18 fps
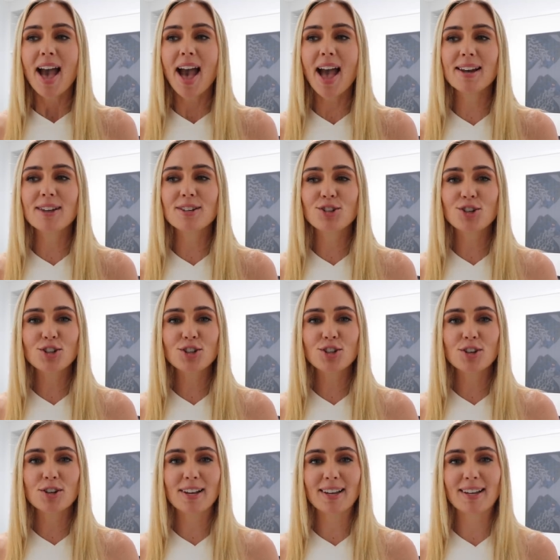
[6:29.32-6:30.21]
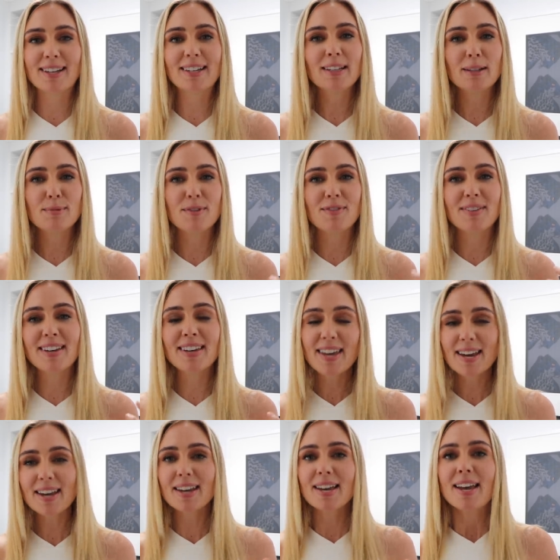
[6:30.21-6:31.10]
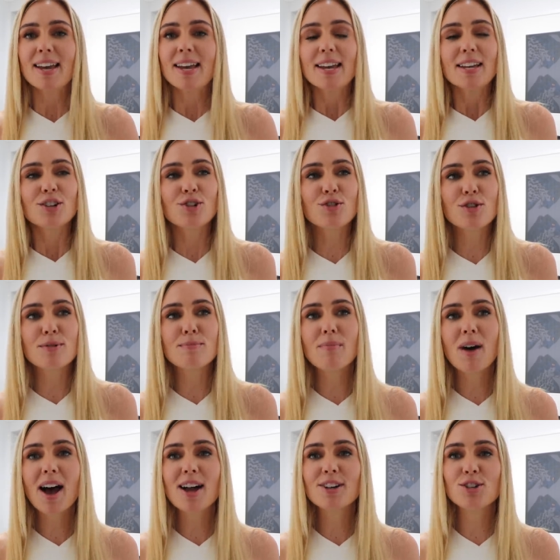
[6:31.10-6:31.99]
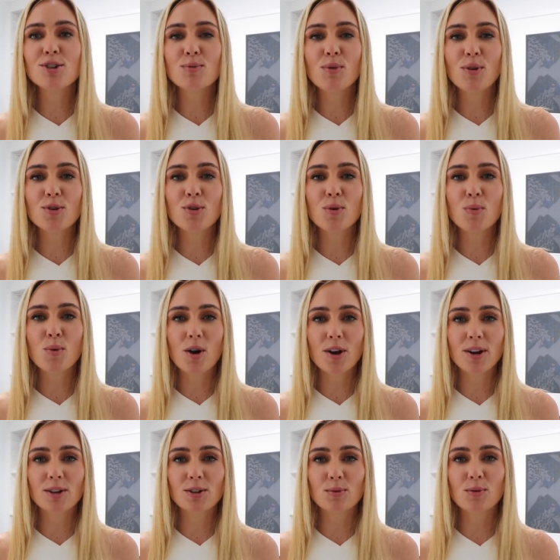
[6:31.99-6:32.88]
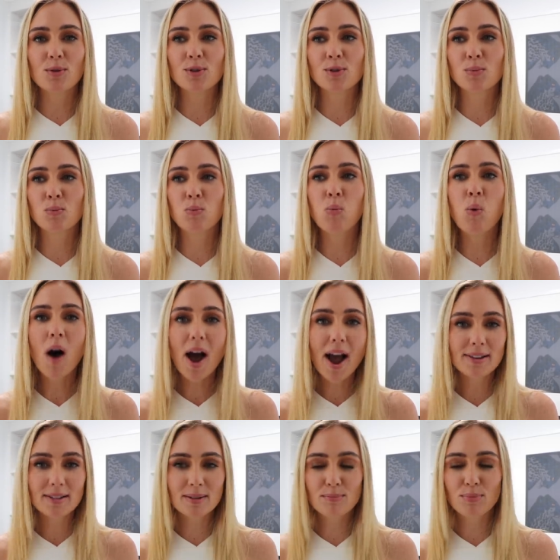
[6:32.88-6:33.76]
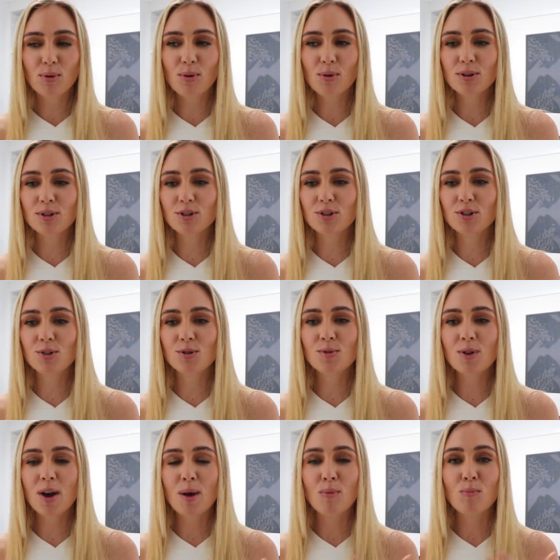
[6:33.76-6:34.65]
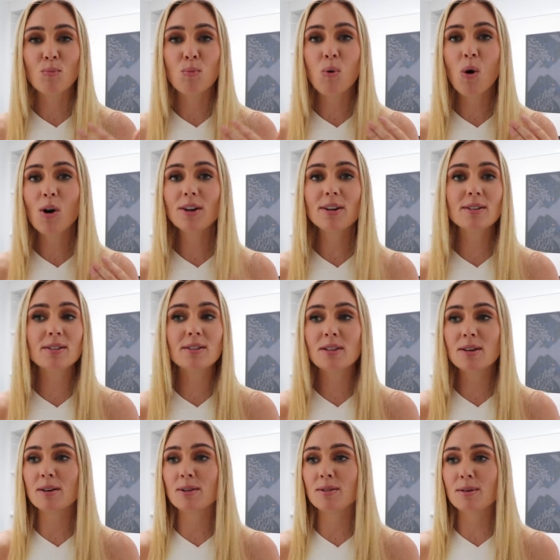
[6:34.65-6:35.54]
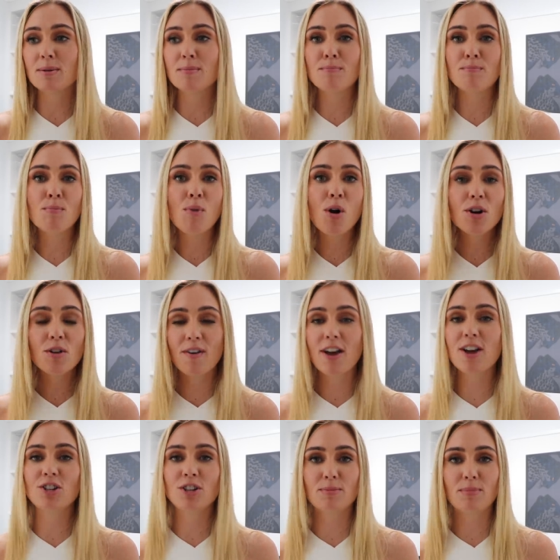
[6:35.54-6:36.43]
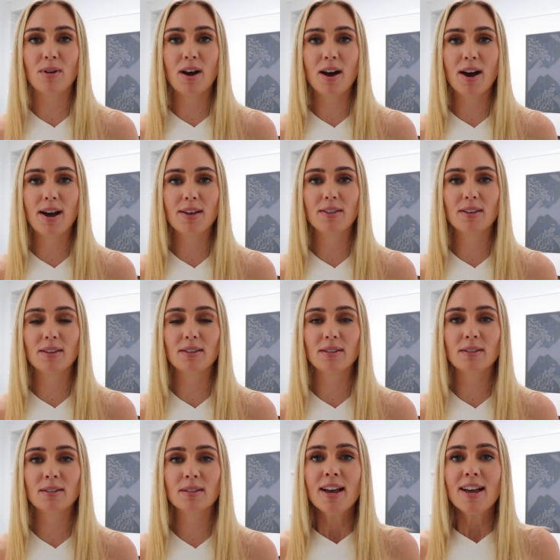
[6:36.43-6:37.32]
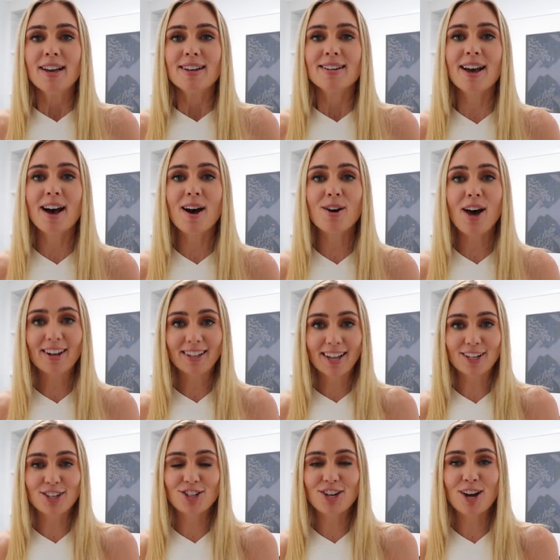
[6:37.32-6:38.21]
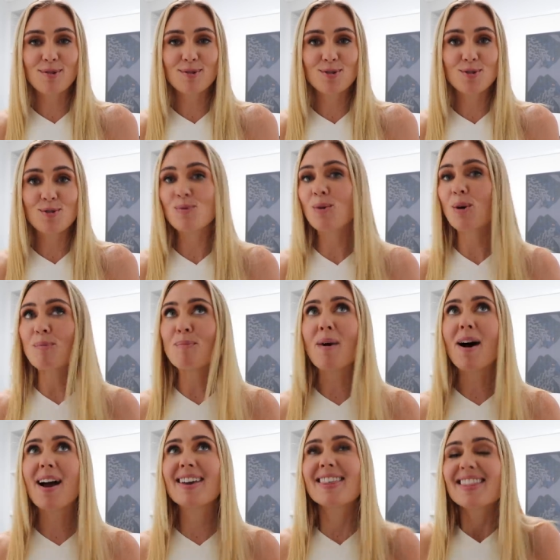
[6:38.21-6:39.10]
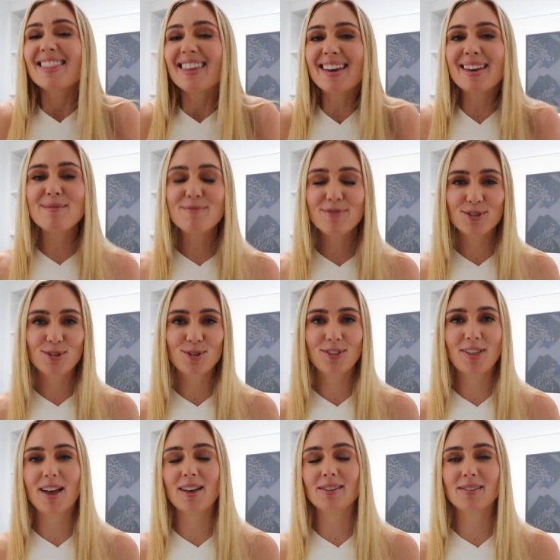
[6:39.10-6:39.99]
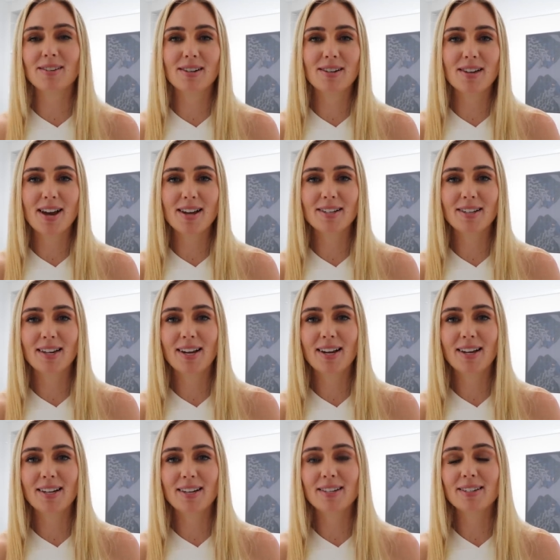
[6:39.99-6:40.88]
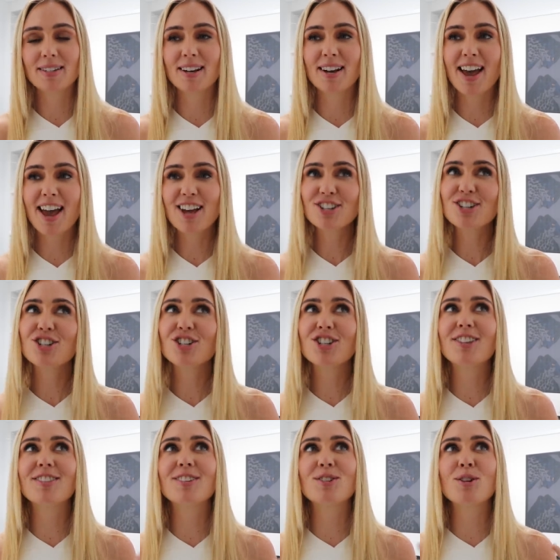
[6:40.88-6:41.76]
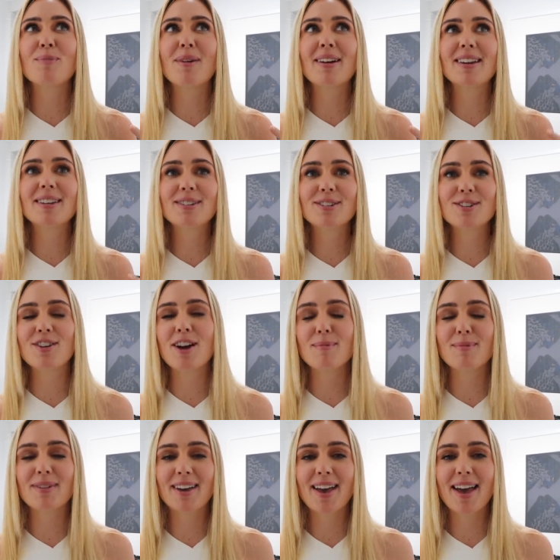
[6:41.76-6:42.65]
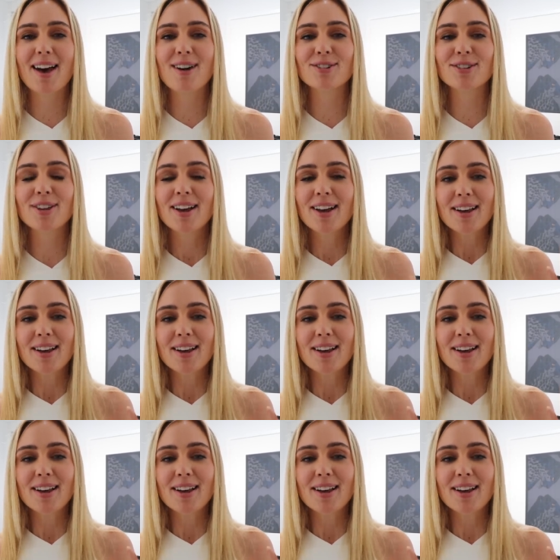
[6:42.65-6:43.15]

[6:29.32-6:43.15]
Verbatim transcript: And it's just like a little bit of a kick to remind you what you're working towards, why it's important to you, and what is the, the motivation behind this. Now, I'd like to share with you what my theme for two thousand nineteen is. And I actually shared this on my Instagram account